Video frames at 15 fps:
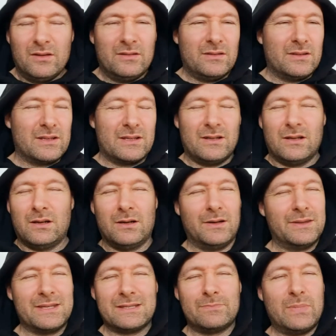Like, oh,
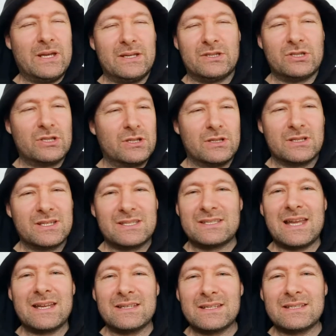this bitch.
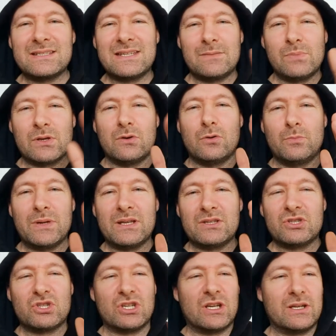Standard typical bitch
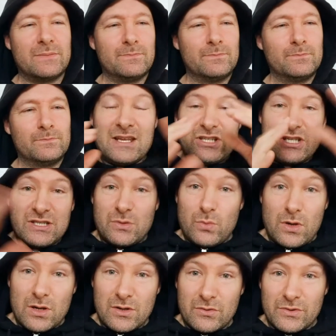shit. She's at
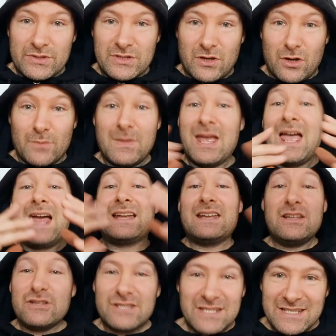work all the time and
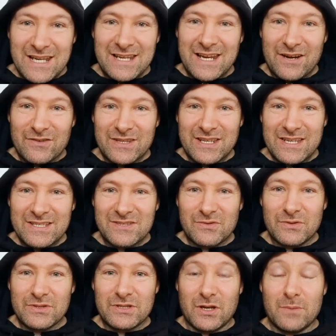he used to take care of the kids all
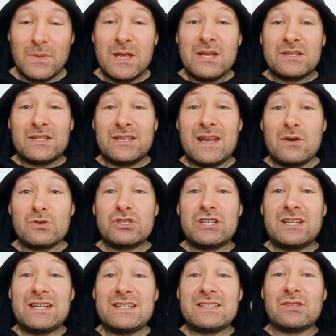the time. So now she
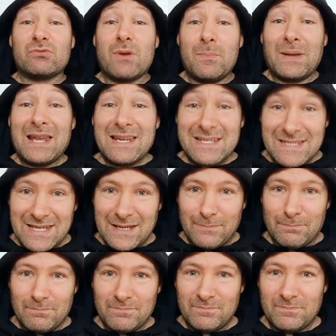needs to replace
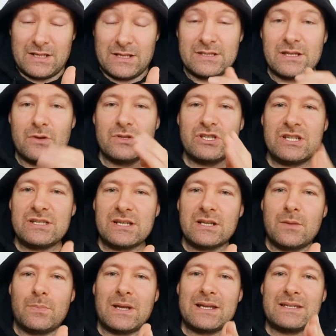him. So she's
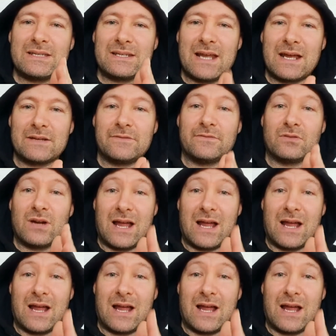going to place an ad for